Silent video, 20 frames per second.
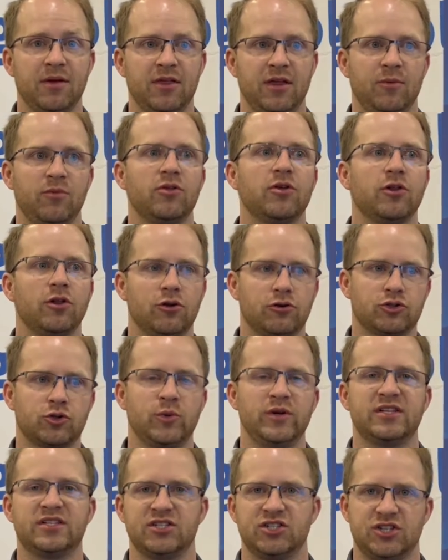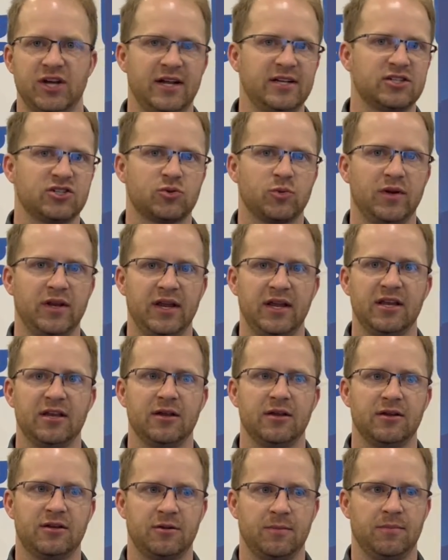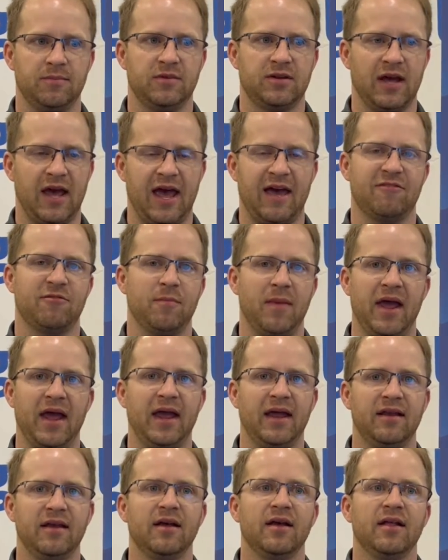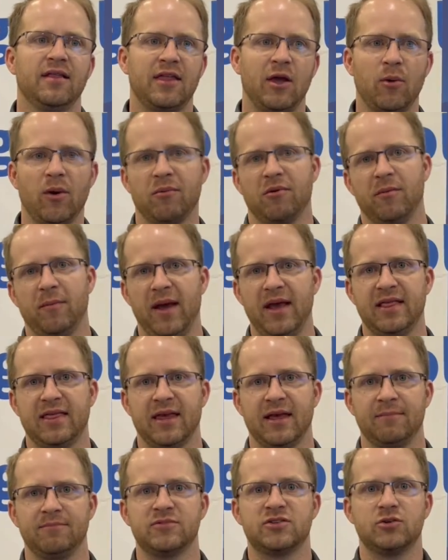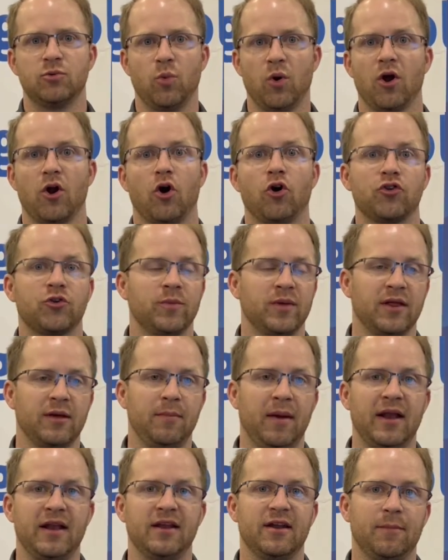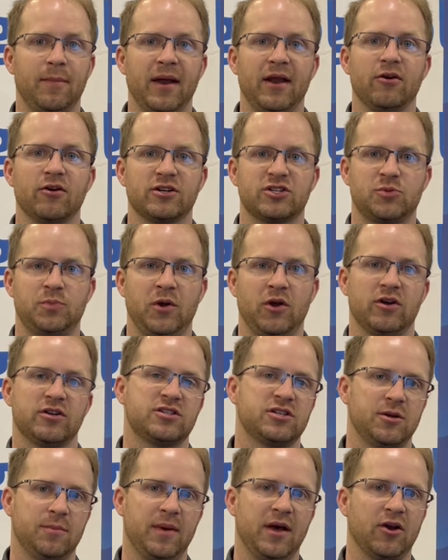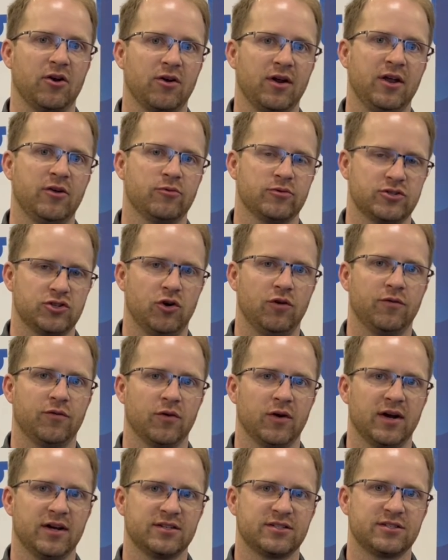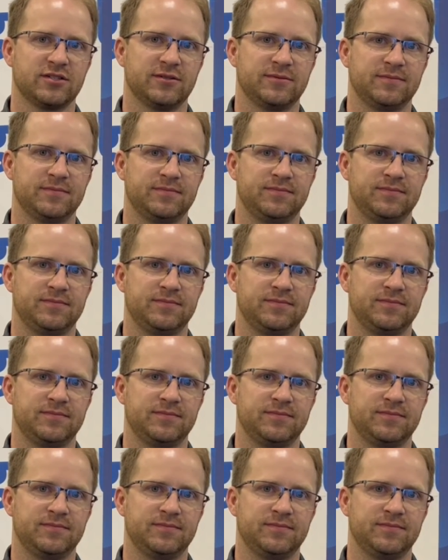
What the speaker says: but then the little tweaks and changes we need to have made, they were able to make them where it ultimately made it a better experience and a better end result for us.